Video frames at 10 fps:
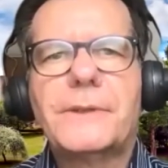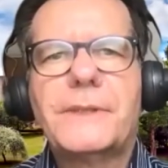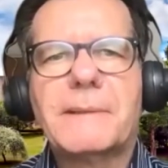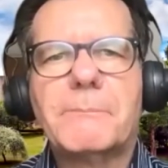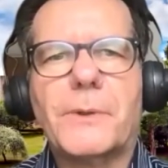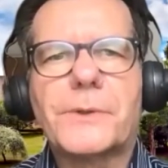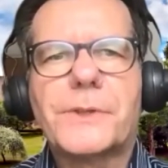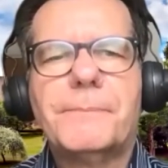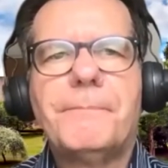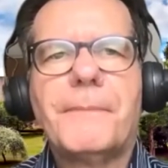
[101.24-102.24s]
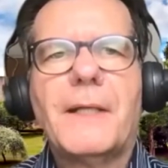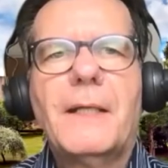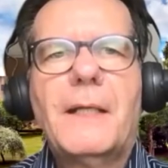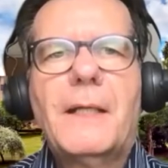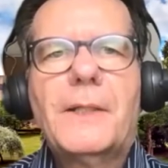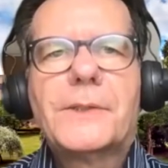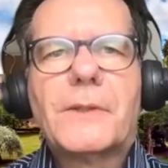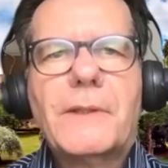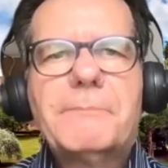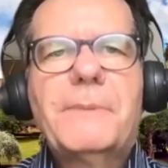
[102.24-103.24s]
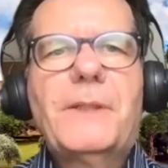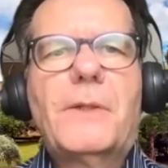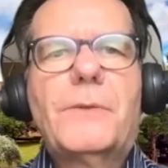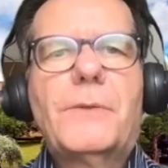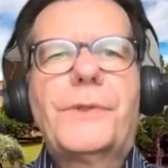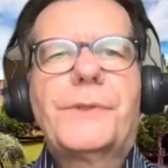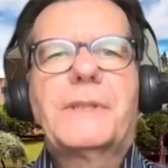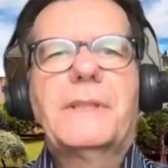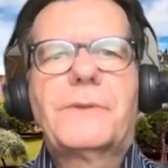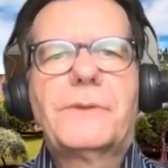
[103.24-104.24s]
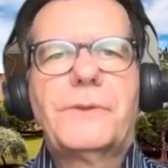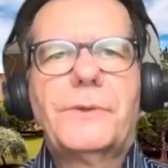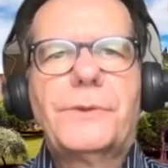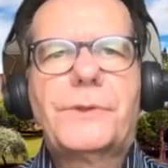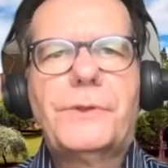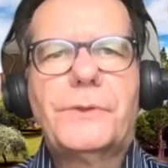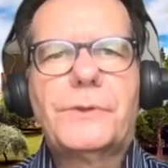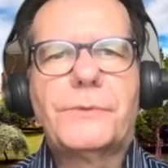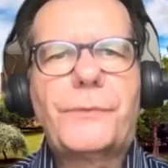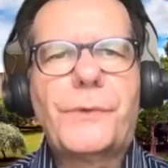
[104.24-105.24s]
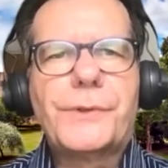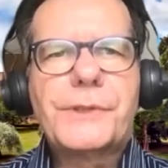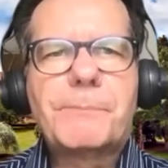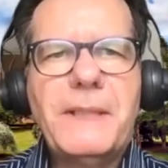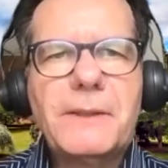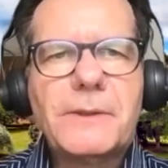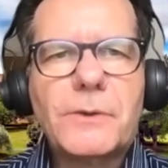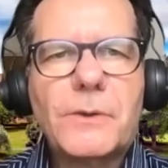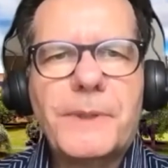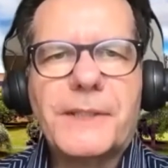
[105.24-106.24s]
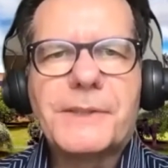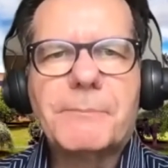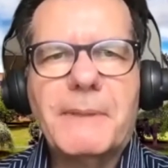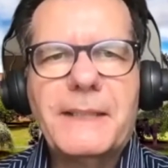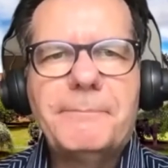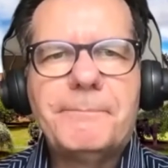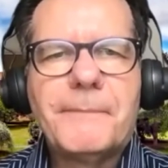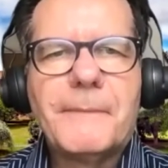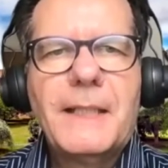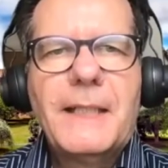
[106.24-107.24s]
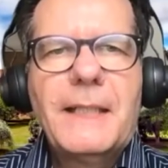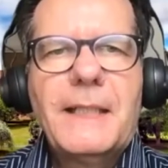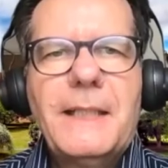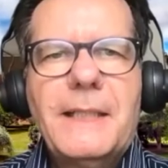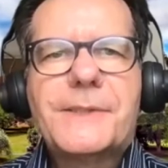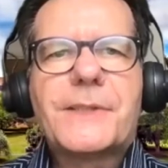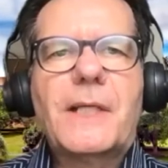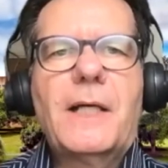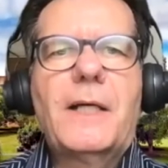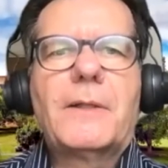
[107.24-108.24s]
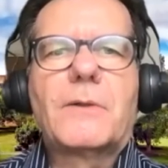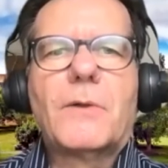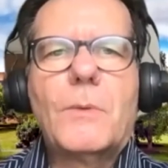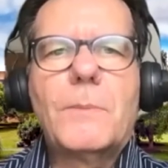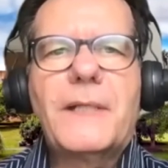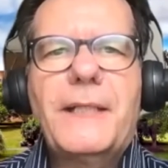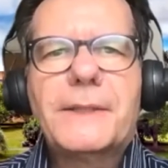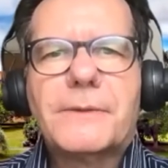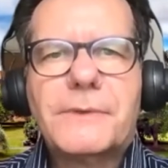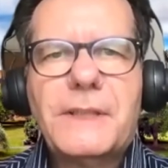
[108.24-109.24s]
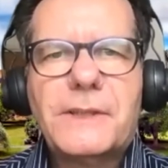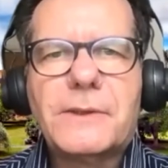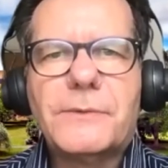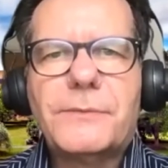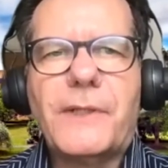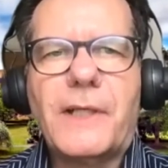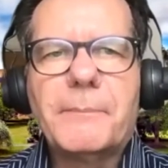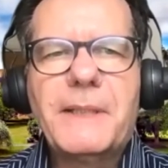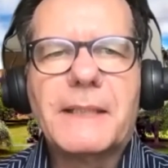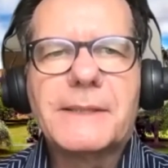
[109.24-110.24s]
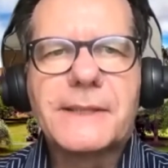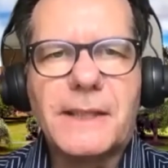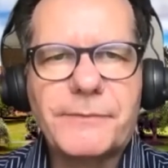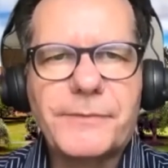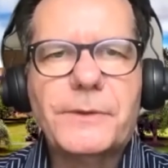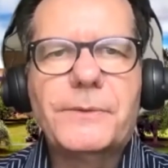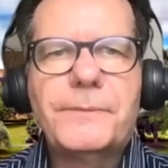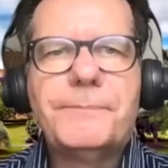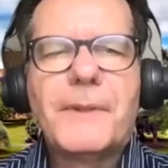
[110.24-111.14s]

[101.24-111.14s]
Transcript: chat box. So let me now first introduce you the first speaker, Tobias Menne. He is Global Head of Digital Farming at Xarvio.